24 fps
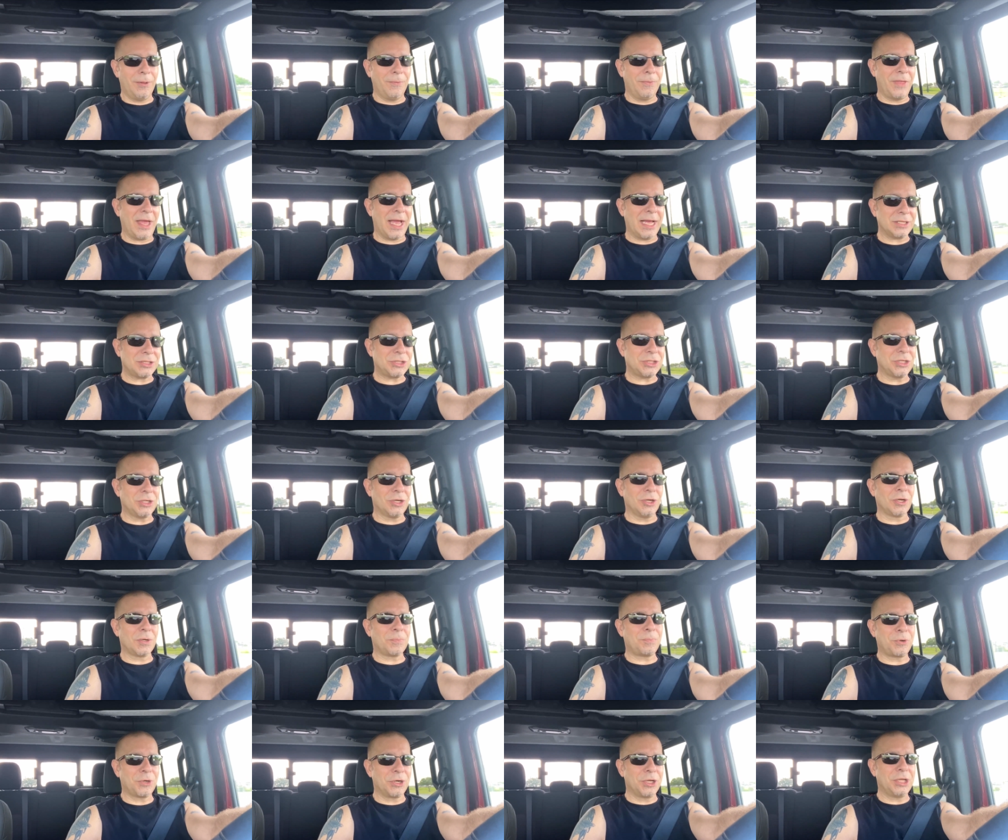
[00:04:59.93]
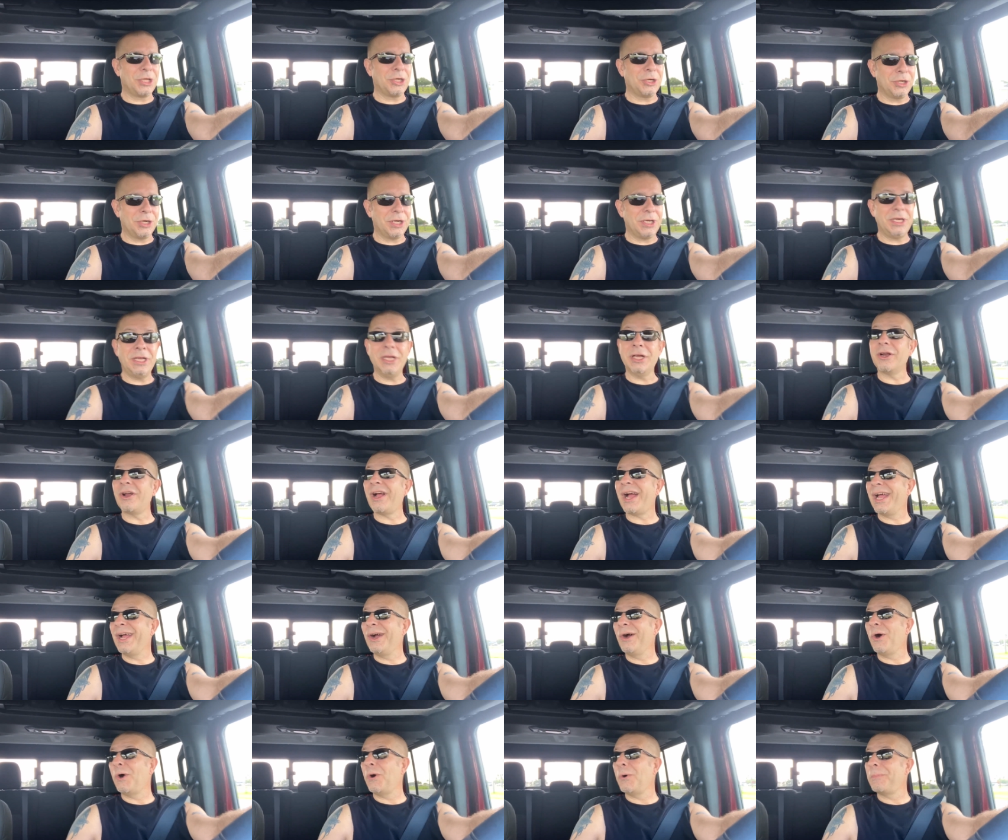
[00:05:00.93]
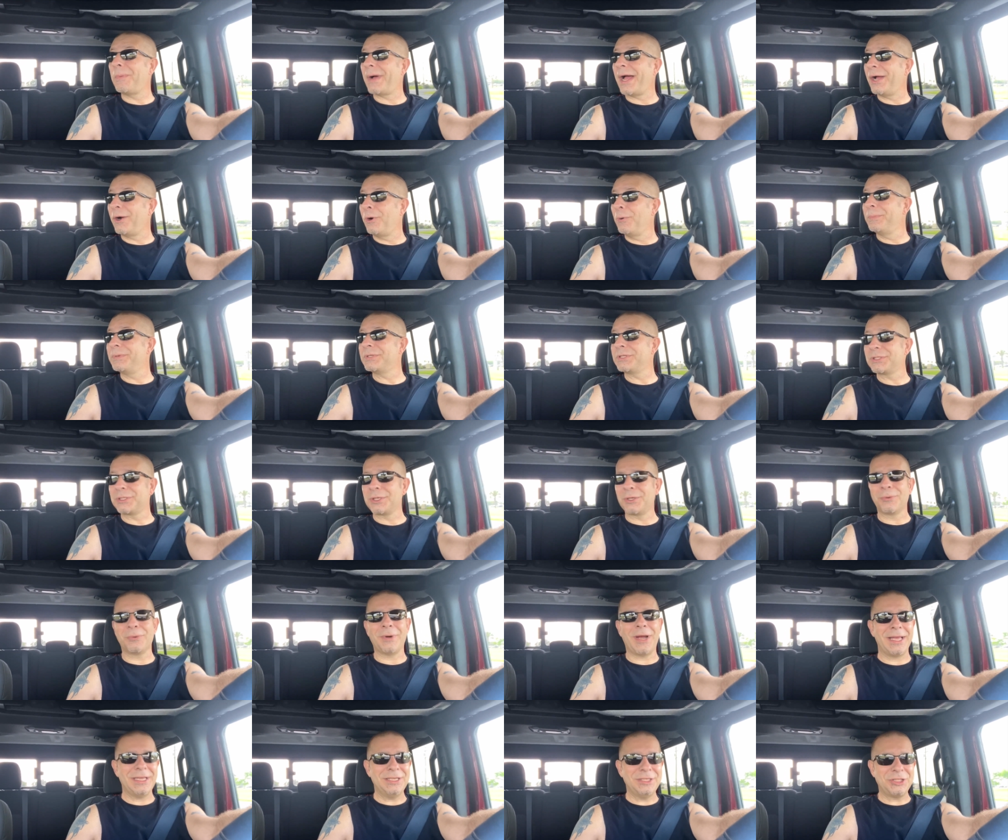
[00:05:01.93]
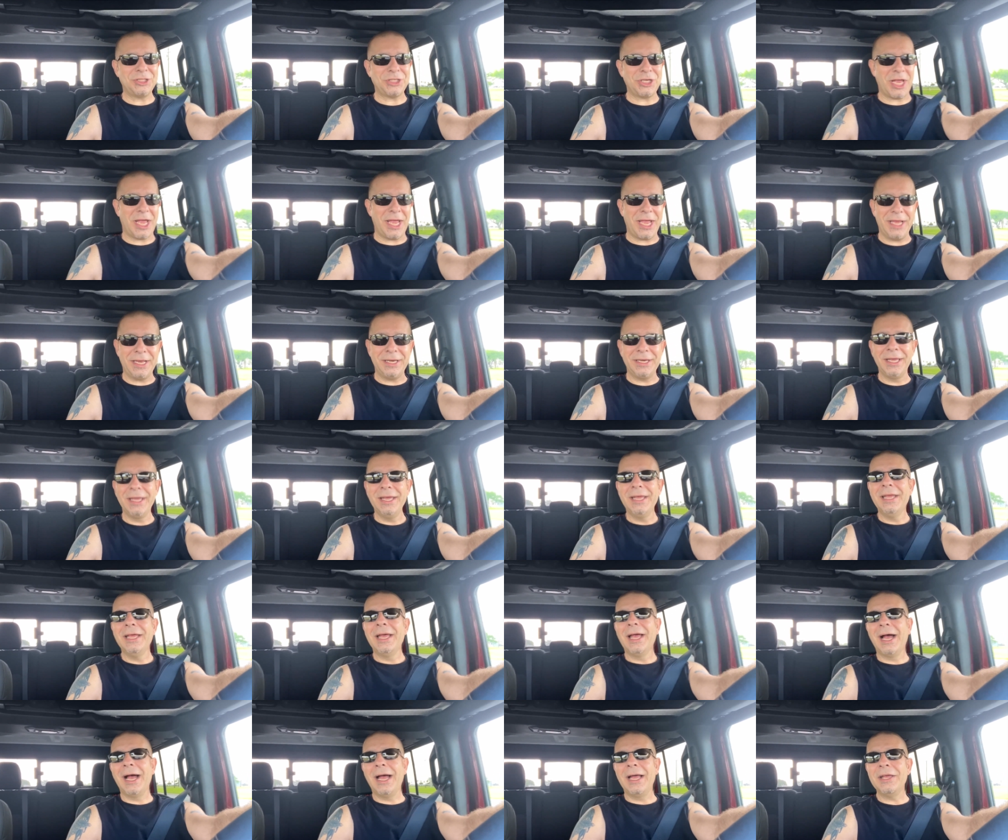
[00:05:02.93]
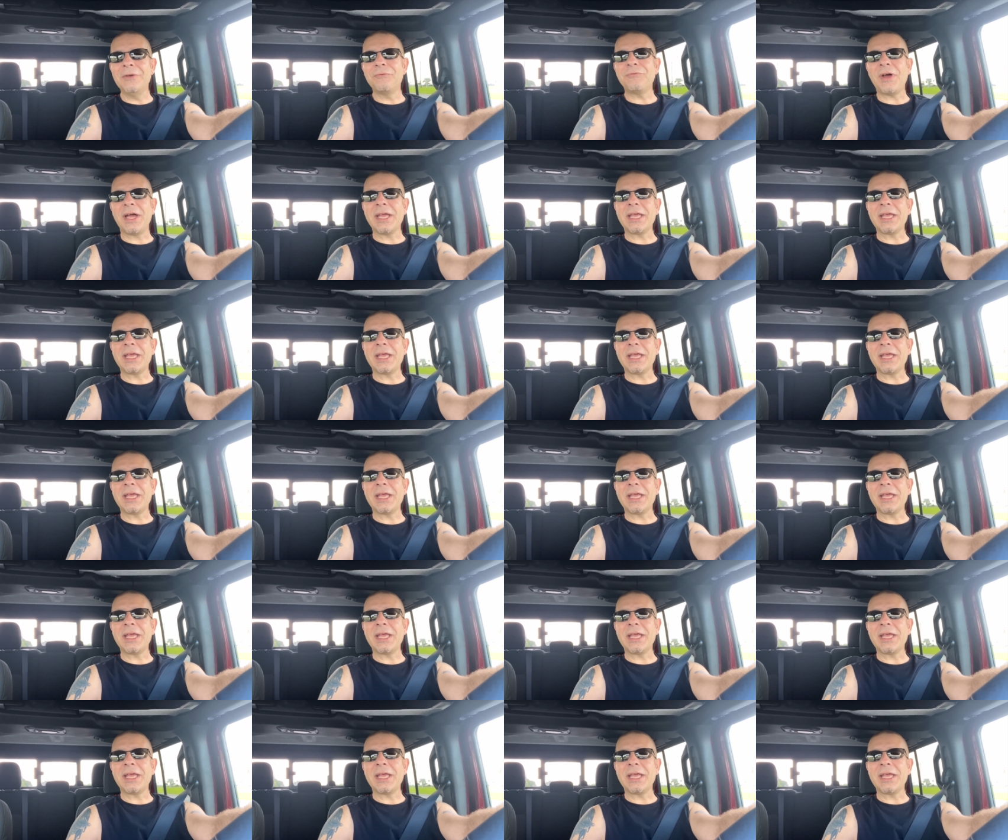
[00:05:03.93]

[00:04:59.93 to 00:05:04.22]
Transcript: That should look pretty good in here, I hope. I hope it's the right shade. If I